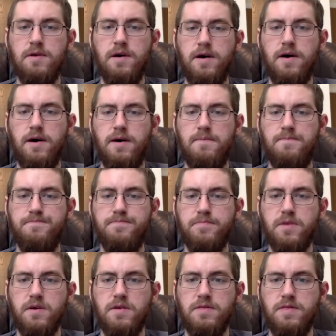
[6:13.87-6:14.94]
Um,
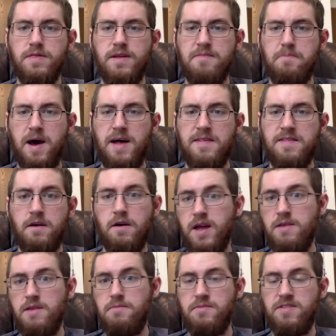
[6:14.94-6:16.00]
this past year,
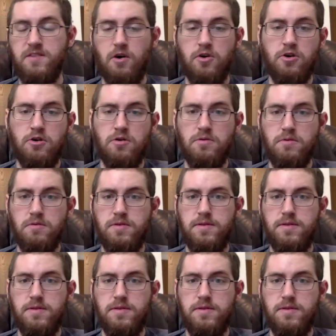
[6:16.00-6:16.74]
again, starter